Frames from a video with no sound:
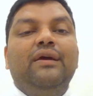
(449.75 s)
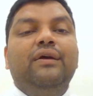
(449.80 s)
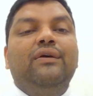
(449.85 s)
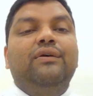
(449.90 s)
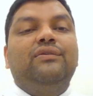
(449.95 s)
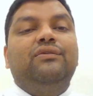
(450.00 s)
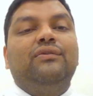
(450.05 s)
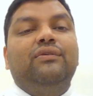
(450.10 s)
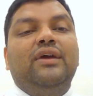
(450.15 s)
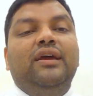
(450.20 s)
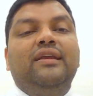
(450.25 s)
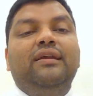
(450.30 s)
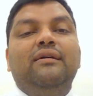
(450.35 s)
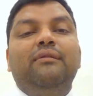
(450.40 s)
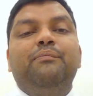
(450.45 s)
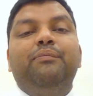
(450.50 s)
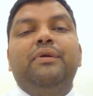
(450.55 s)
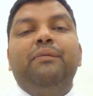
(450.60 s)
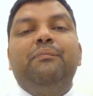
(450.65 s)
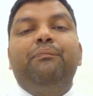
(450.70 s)
So, in
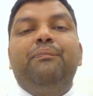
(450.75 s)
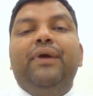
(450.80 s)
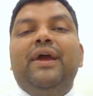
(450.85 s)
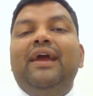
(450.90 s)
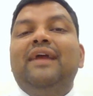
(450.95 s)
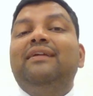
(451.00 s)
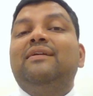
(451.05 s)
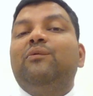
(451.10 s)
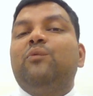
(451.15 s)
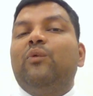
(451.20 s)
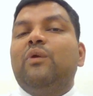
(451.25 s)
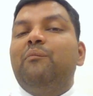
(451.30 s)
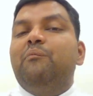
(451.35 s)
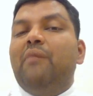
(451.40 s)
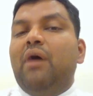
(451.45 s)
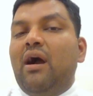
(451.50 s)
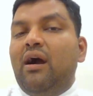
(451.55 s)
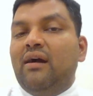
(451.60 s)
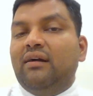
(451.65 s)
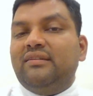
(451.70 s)
her prepared
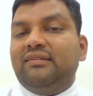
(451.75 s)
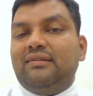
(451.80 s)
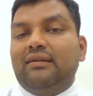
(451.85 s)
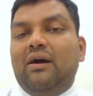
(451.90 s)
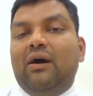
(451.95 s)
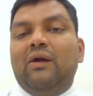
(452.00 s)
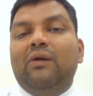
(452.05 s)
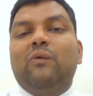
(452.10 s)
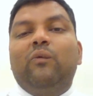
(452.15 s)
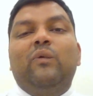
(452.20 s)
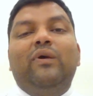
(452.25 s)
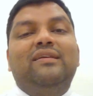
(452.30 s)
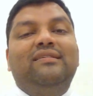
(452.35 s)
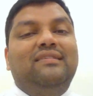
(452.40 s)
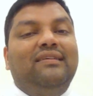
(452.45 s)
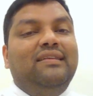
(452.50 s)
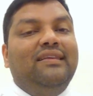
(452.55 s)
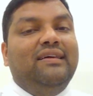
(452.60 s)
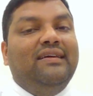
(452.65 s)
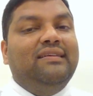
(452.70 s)
remarks on
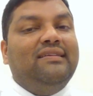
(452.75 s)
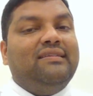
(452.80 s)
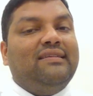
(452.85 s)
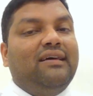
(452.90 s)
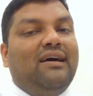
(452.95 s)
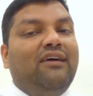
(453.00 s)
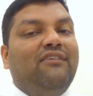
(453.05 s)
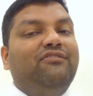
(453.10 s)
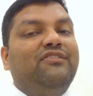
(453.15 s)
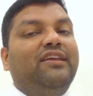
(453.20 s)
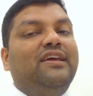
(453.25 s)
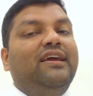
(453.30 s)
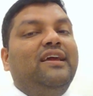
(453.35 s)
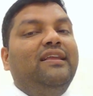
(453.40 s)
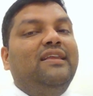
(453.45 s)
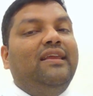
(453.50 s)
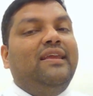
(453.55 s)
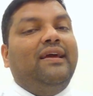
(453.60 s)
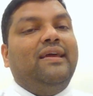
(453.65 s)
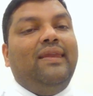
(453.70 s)
resilience of the
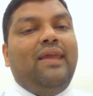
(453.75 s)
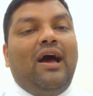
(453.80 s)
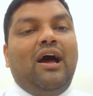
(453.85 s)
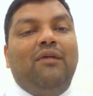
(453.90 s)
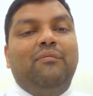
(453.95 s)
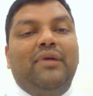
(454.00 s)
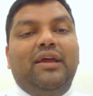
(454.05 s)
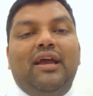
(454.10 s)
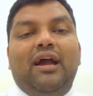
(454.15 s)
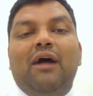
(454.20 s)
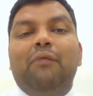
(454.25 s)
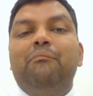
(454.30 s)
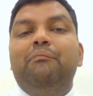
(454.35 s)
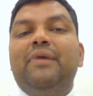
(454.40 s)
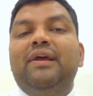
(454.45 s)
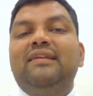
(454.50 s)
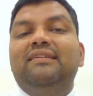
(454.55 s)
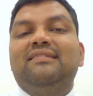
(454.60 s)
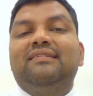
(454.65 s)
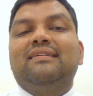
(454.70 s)
Indian economy
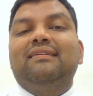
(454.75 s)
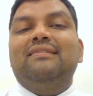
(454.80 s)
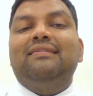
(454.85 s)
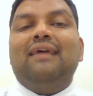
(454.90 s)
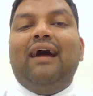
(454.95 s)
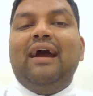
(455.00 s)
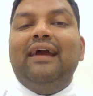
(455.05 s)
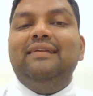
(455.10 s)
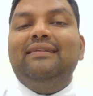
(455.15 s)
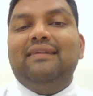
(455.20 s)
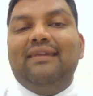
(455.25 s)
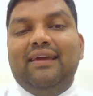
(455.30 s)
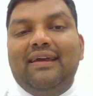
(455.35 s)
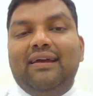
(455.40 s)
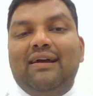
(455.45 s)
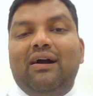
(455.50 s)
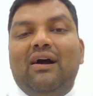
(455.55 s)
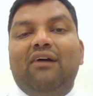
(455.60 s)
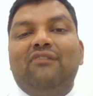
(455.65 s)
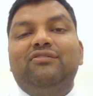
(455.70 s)
amidst
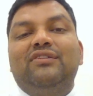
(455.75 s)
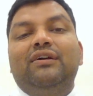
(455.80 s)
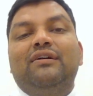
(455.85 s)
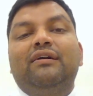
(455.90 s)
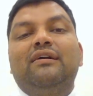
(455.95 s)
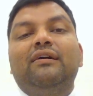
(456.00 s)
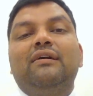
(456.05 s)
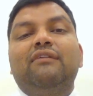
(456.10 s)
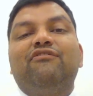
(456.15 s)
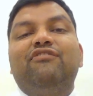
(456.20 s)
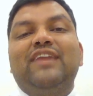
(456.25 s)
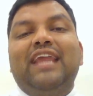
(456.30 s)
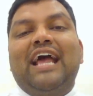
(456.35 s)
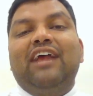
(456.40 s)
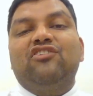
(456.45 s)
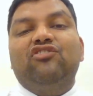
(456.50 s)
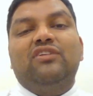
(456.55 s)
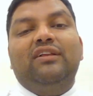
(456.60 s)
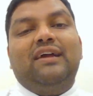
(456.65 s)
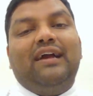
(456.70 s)
tightening of the
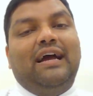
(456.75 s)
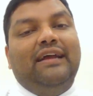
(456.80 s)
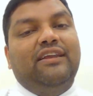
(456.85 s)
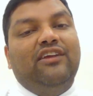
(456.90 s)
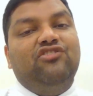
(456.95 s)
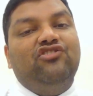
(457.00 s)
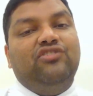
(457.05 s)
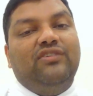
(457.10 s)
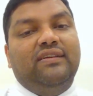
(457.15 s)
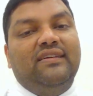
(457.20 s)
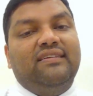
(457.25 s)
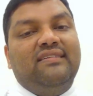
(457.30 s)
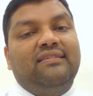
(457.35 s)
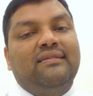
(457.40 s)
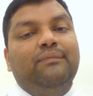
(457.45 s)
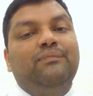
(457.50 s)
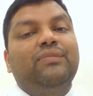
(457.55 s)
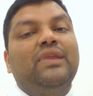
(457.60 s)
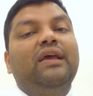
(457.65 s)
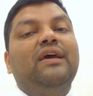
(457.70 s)
financial
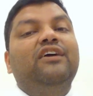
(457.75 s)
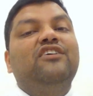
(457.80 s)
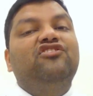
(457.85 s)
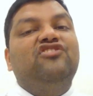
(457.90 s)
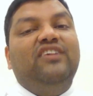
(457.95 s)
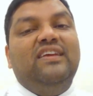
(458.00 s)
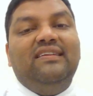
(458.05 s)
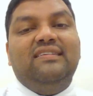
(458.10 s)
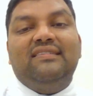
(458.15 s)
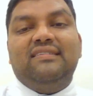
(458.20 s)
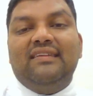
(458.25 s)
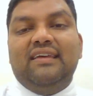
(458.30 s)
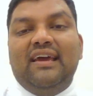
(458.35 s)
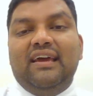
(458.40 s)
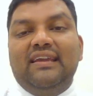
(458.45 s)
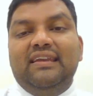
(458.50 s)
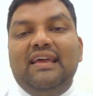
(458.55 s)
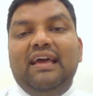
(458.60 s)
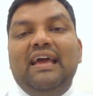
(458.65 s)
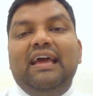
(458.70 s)
conditions, she
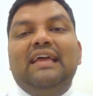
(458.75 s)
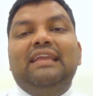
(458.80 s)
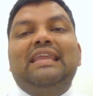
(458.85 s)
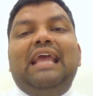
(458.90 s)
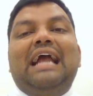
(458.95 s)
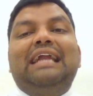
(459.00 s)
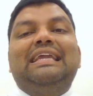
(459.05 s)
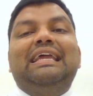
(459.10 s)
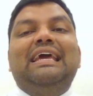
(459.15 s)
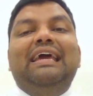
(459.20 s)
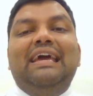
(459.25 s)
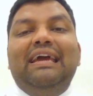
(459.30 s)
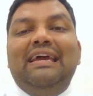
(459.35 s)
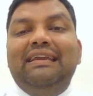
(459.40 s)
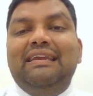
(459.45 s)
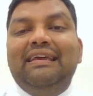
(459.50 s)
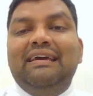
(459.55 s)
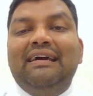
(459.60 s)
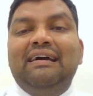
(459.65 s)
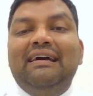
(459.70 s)
said that
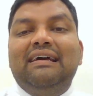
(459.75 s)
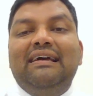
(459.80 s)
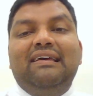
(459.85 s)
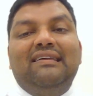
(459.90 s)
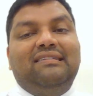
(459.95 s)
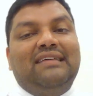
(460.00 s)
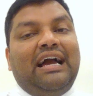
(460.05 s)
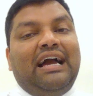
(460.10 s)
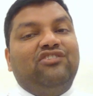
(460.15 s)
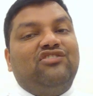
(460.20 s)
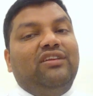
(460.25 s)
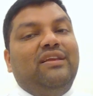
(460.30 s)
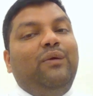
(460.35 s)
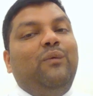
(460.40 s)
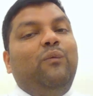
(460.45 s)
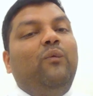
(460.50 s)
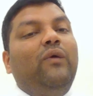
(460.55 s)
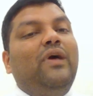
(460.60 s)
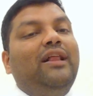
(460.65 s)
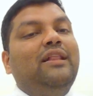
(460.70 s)
India is actually
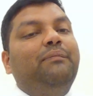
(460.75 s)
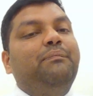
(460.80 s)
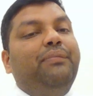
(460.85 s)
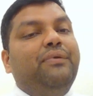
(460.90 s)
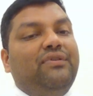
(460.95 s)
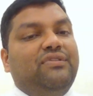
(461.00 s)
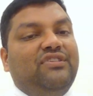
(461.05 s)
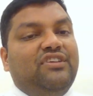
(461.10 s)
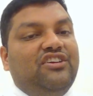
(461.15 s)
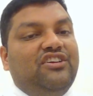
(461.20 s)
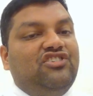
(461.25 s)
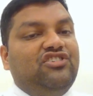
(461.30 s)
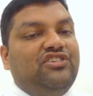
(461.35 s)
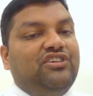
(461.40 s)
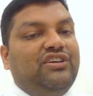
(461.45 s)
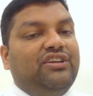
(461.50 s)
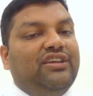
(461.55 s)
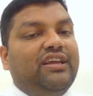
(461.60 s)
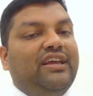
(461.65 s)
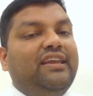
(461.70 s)
well
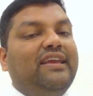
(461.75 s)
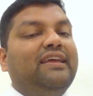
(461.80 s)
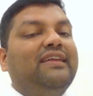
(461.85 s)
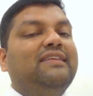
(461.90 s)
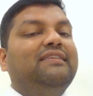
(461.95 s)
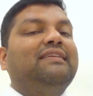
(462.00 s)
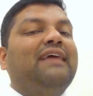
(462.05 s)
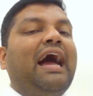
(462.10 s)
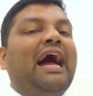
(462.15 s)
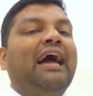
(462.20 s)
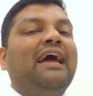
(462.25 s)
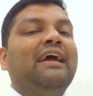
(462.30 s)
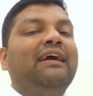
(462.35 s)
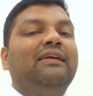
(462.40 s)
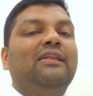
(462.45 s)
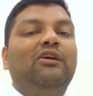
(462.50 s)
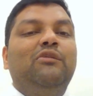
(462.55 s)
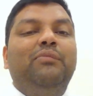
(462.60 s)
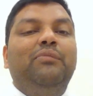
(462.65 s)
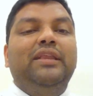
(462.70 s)
positioned in the entire
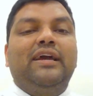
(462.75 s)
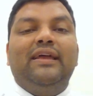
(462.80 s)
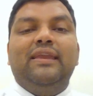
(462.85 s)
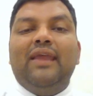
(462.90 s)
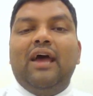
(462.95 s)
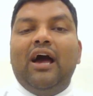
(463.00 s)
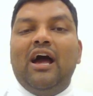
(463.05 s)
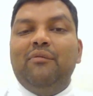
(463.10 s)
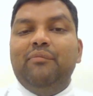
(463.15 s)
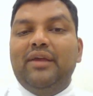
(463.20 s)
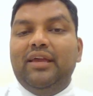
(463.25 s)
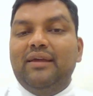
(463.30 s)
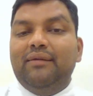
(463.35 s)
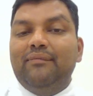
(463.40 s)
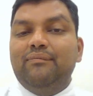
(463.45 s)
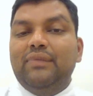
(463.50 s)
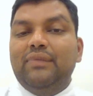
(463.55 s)
global economy,